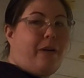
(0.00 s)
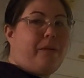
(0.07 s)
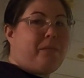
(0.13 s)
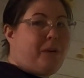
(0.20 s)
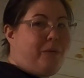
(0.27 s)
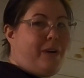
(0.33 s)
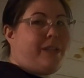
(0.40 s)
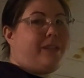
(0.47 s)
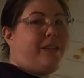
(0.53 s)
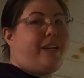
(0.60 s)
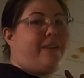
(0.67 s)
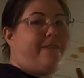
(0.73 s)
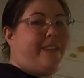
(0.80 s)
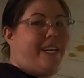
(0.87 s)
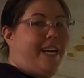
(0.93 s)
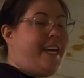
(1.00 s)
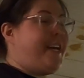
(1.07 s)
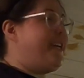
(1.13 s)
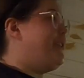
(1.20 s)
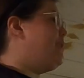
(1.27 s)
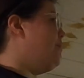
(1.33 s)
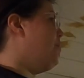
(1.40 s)
I'm gonna wait till the end of the
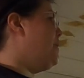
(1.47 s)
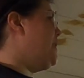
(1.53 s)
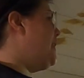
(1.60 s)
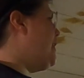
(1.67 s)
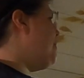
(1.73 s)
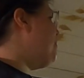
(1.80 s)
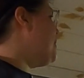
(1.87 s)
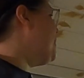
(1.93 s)
day to put it up.